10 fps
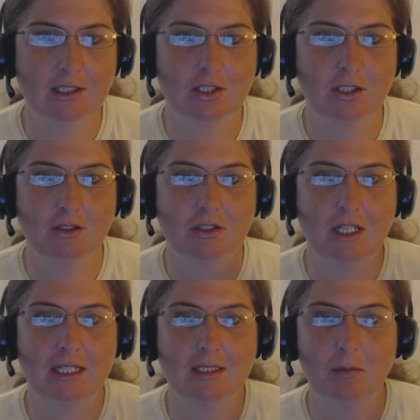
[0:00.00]
I just showed you
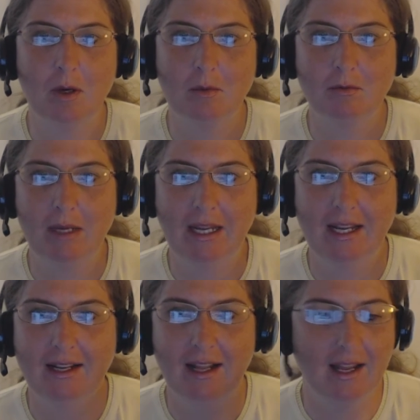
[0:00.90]
guys the palm of my
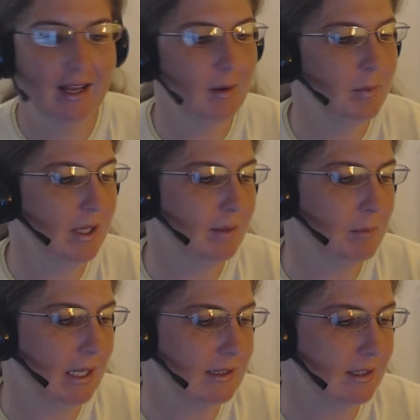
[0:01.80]
hand. I had a big
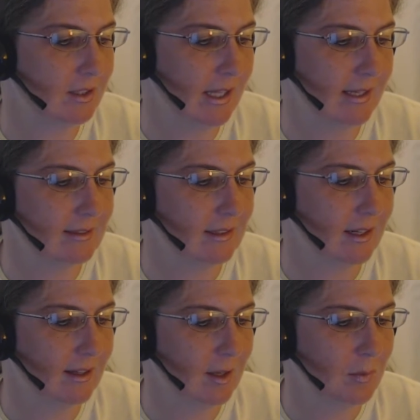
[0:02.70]
bicycle
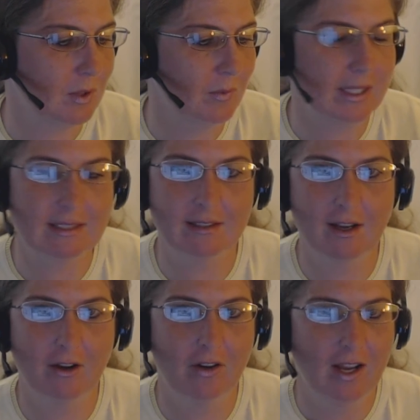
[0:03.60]
accident a couple of weeks
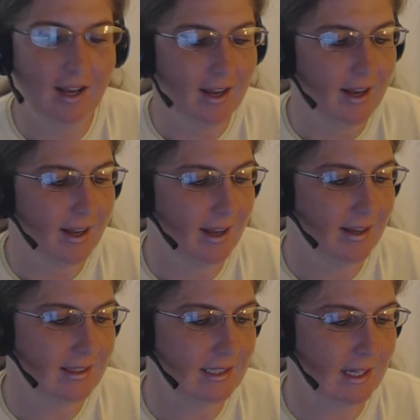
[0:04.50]
ago,
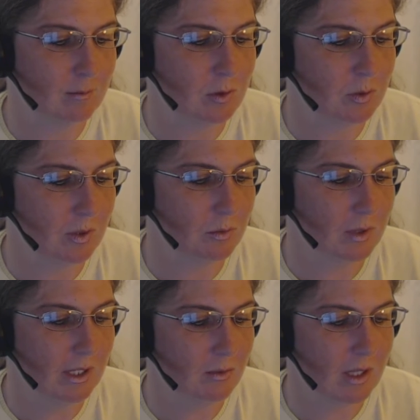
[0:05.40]
and I'm doing
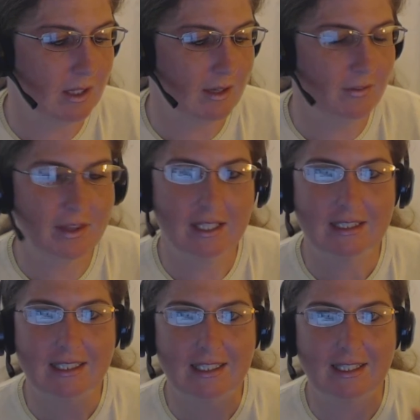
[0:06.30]
really well and
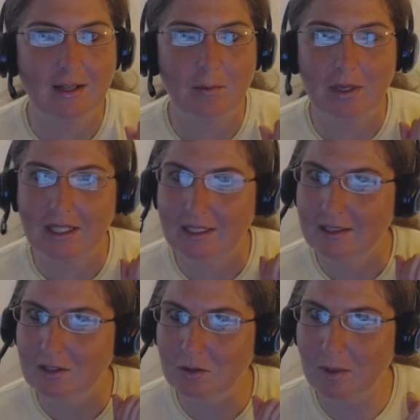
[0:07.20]
everything's healing up, but I
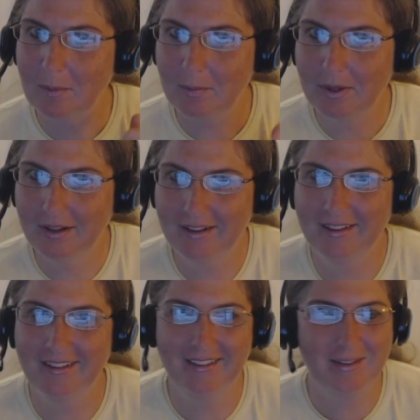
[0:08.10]
did scrape
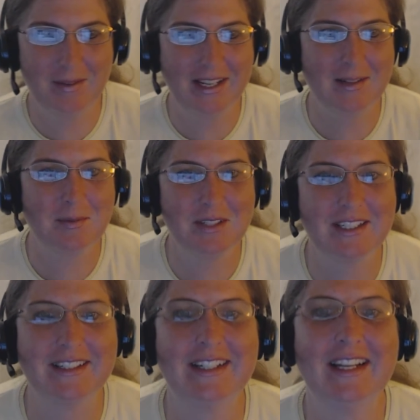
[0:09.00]
my hand
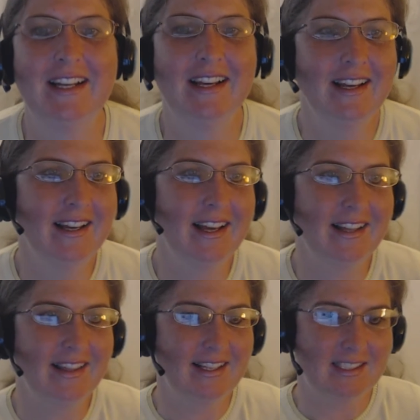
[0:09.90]
pretty good
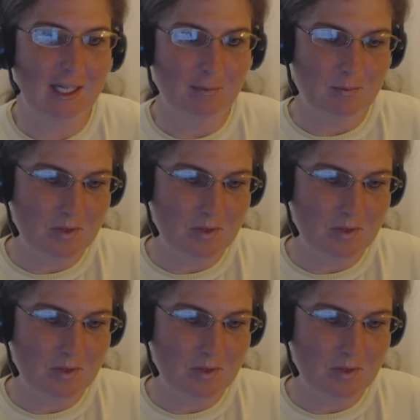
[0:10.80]
at that time.